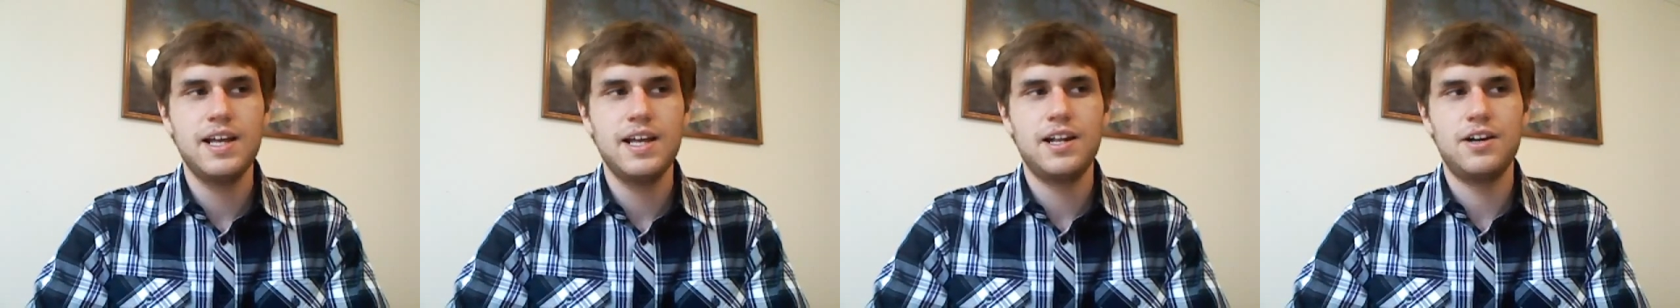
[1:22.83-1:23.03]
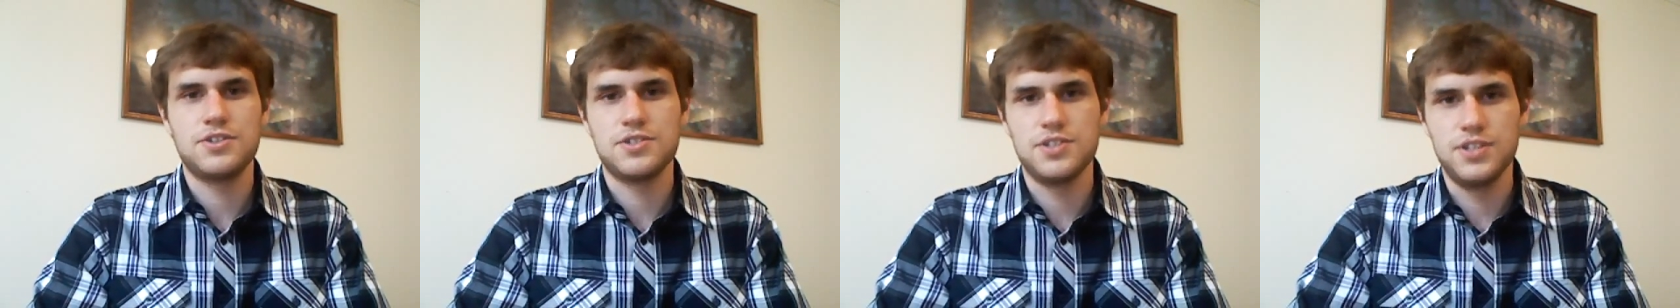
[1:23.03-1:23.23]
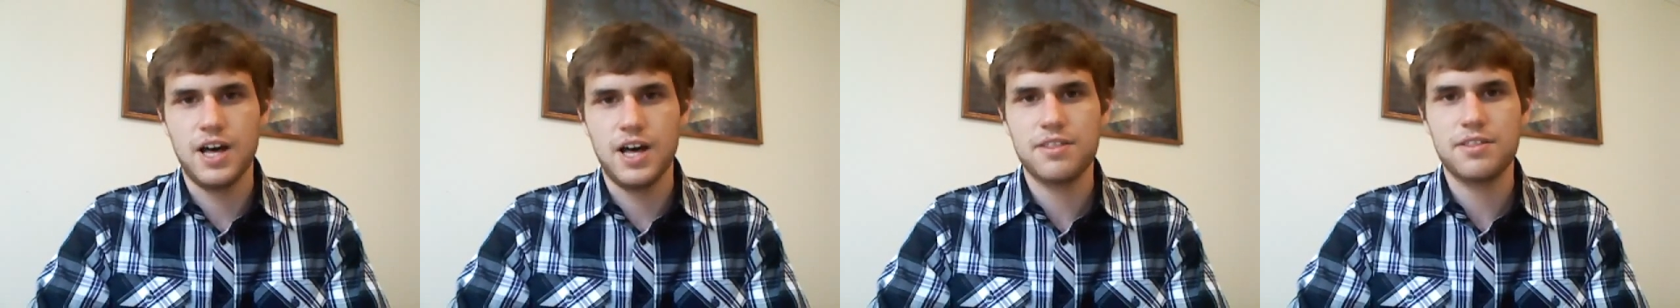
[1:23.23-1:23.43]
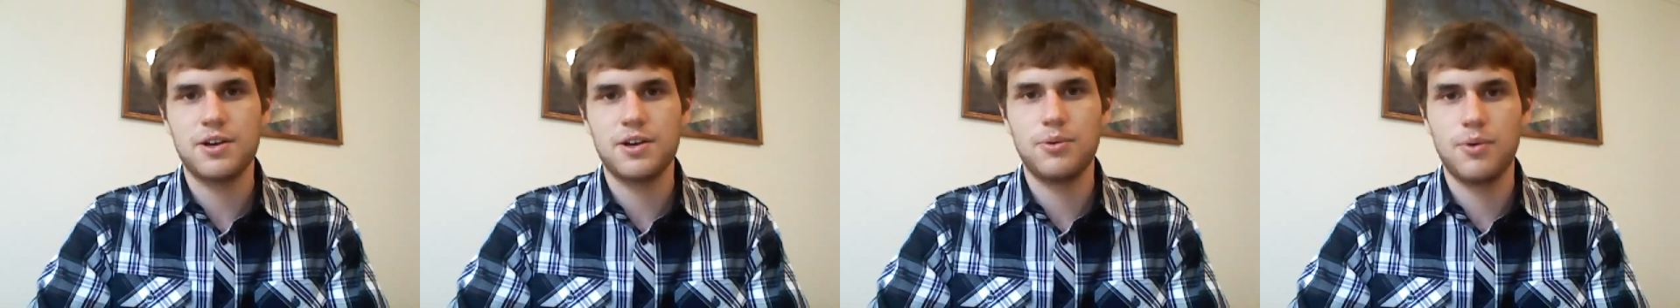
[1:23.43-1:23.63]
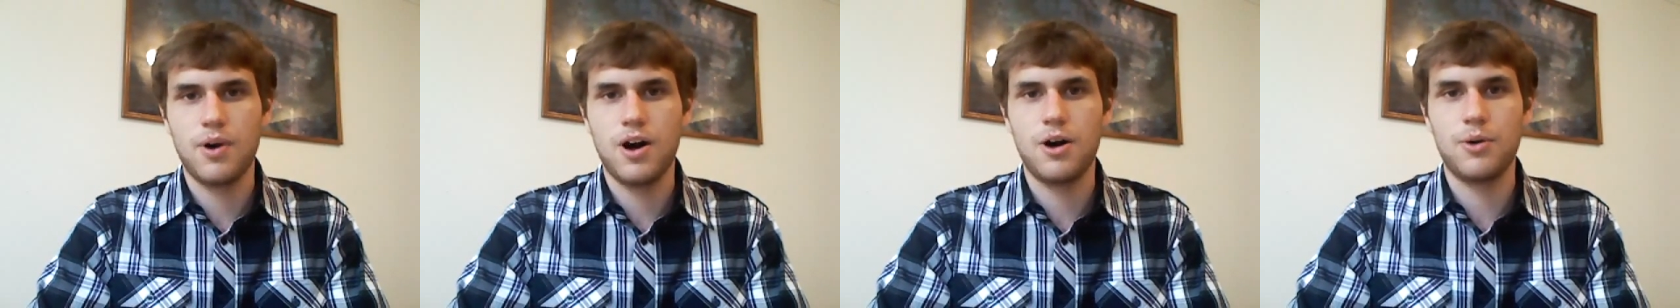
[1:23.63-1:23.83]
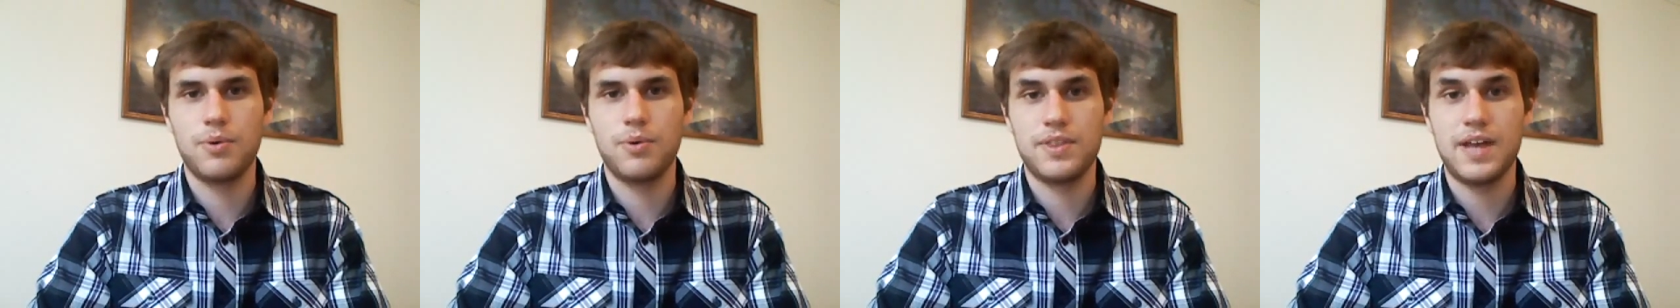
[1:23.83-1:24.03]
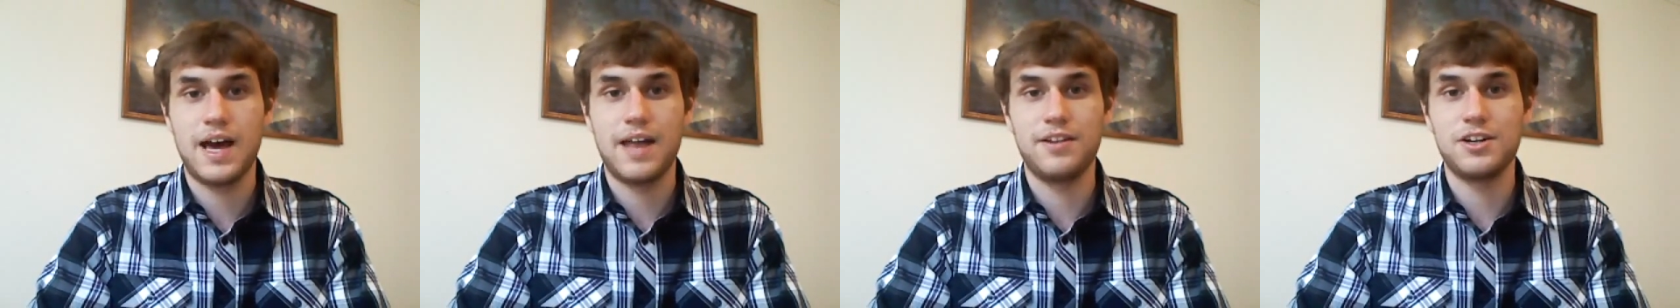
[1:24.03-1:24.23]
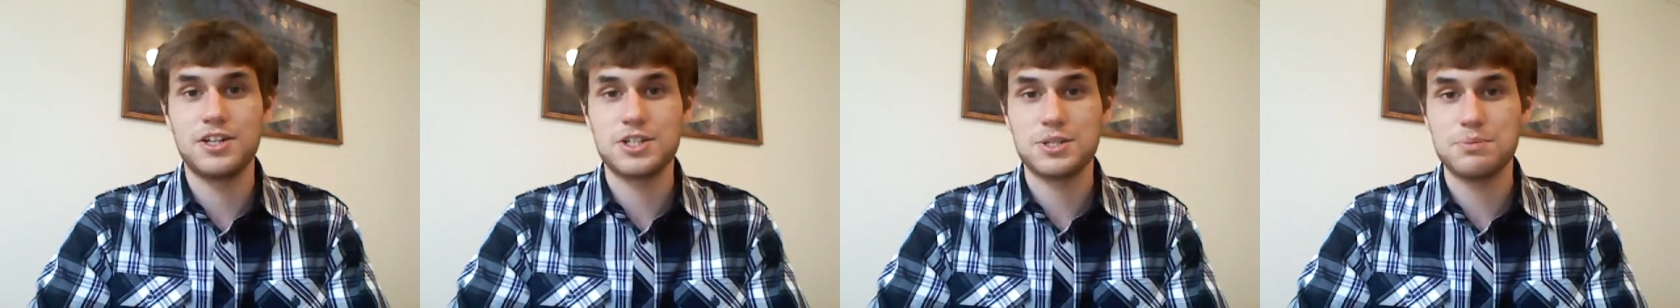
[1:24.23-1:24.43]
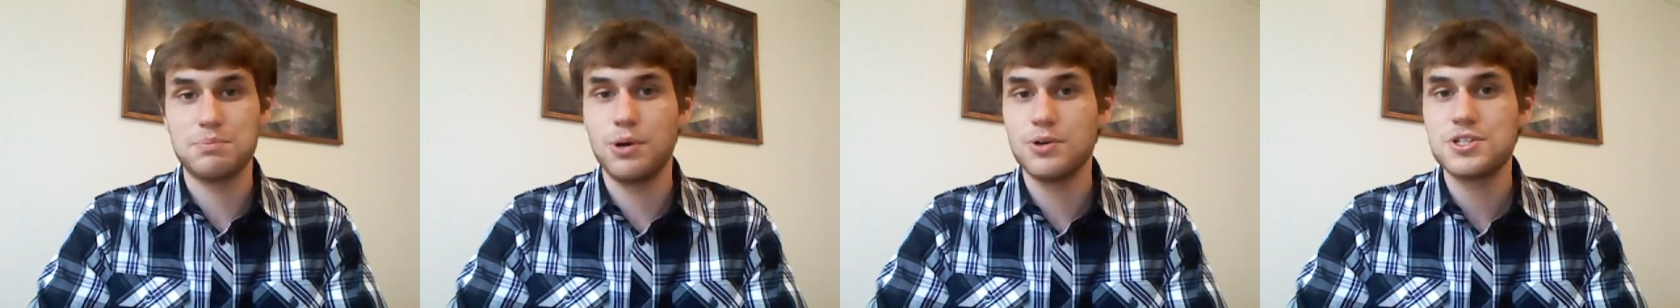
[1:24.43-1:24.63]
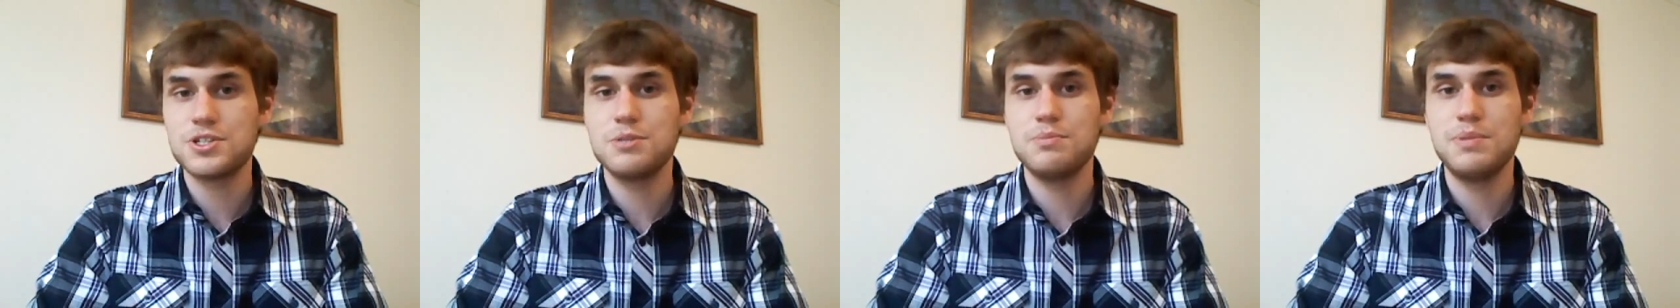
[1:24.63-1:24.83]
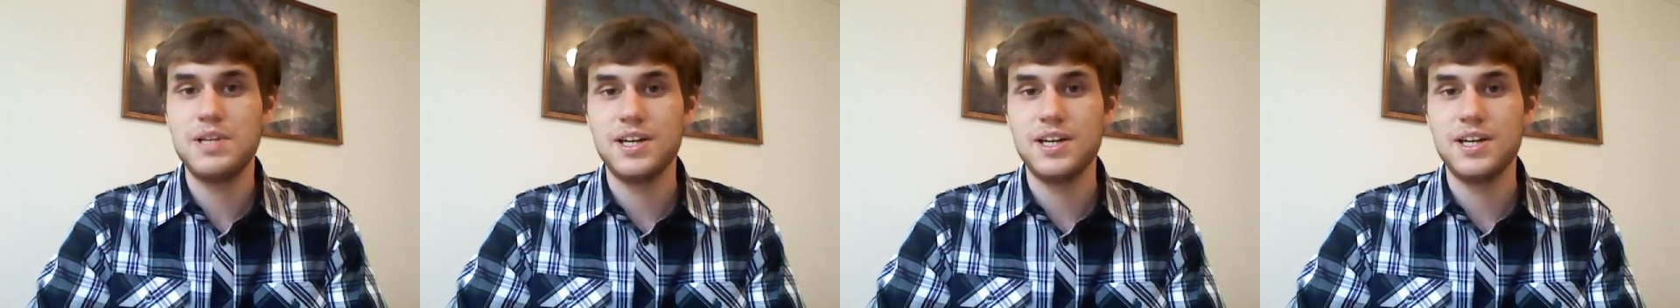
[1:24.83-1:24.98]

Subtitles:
There's nothing wrong with that. They're supposed to be